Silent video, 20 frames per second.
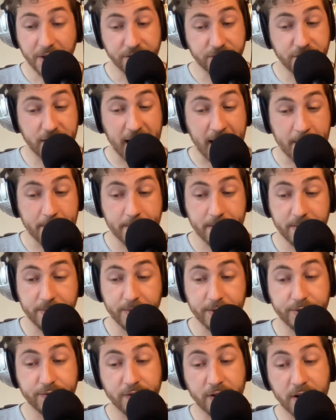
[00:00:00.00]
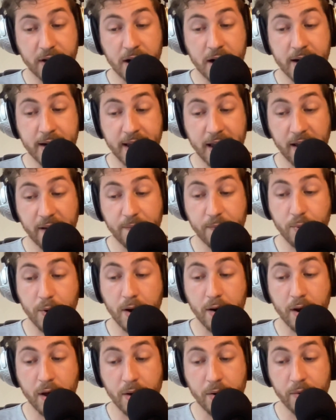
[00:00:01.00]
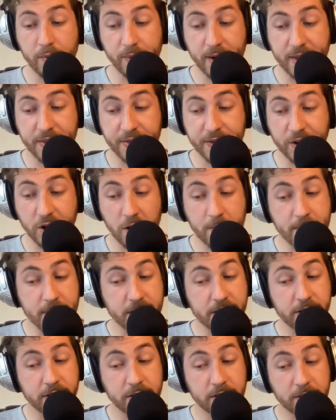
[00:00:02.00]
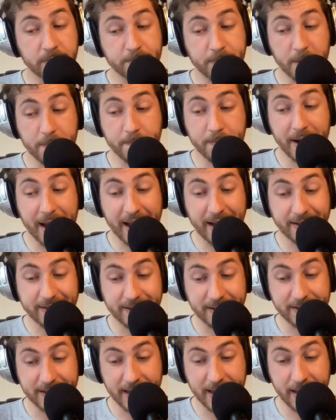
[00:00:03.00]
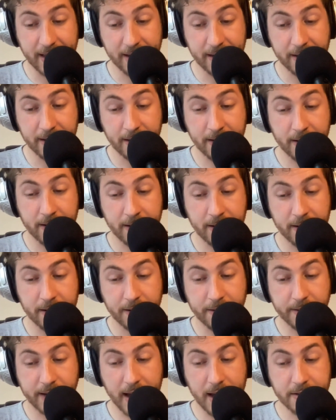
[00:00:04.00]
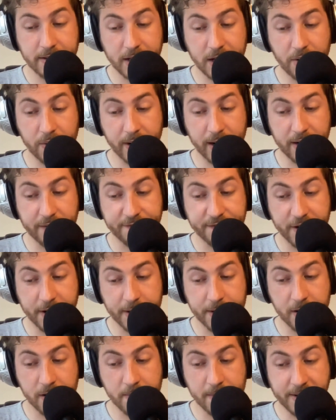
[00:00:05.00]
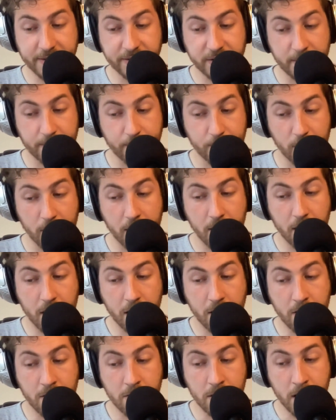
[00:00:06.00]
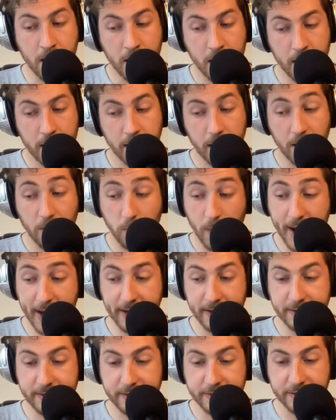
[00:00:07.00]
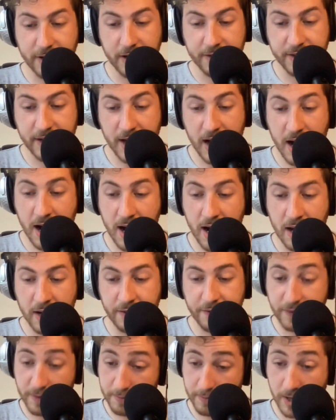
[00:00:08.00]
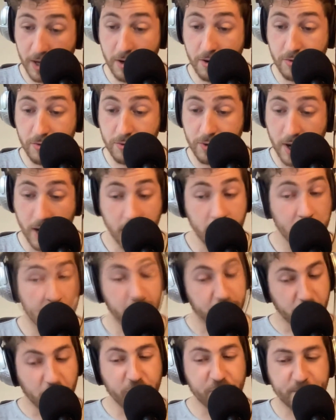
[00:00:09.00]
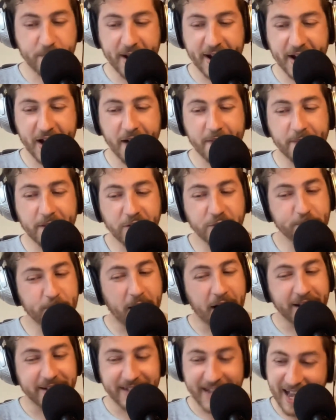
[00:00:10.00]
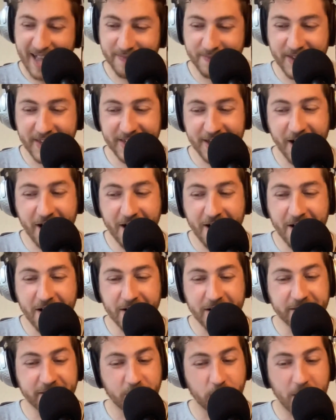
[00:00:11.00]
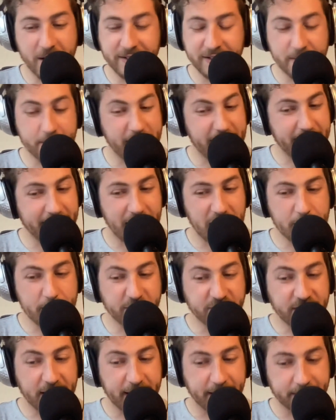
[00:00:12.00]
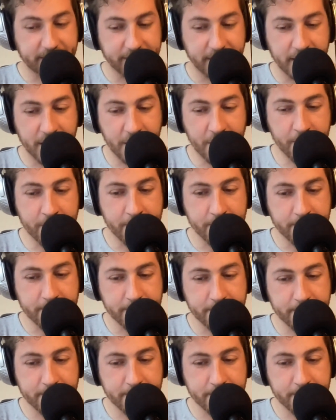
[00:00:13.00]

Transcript: Japp was regarding Poirot with comical perplexity. Can't you go a little further, Mr. Poirot? A wink's as good as a nod from you. You've been on the spot, and the Yard doesn't want to make any mistakes, you know.